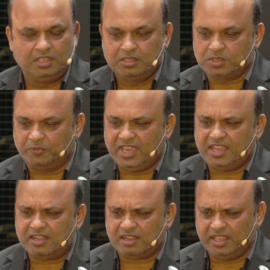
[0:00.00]
So we
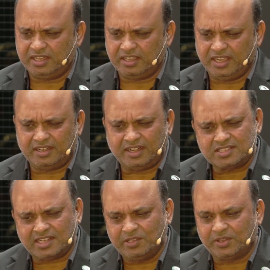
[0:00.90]
are, in, in a
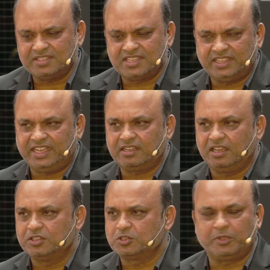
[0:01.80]
nutshell, you can say that
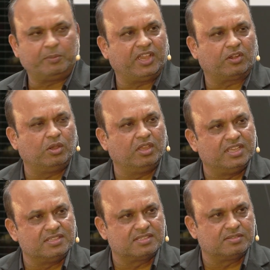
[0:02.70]
uh, Supermicro
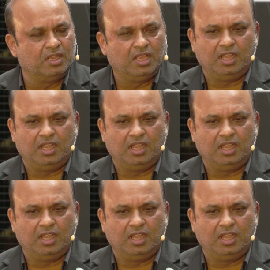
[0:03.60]
is